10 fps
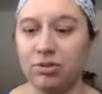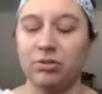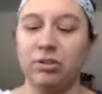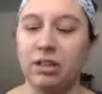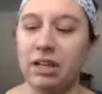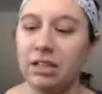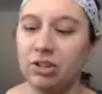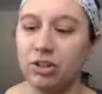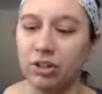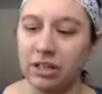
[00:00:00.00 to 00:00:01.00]
don't look, it's
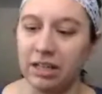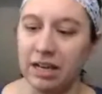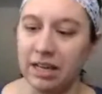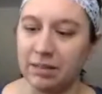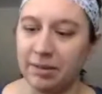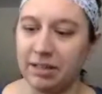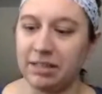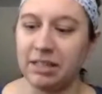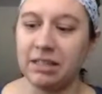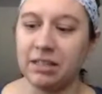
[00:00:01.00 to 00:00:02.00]
dirty, guys, because
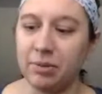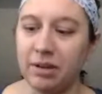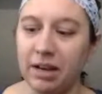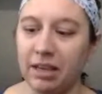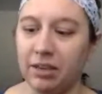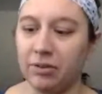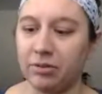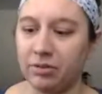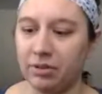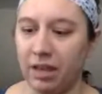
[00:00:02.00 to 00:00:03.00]
this is what I
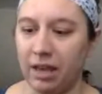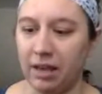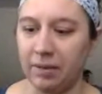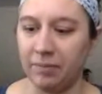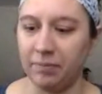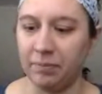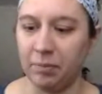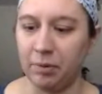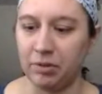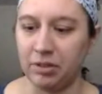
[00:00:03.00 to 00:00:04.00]
use
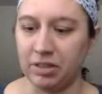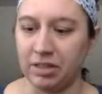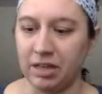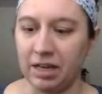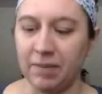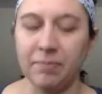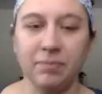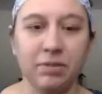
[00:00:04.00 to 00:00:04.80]
most of the time.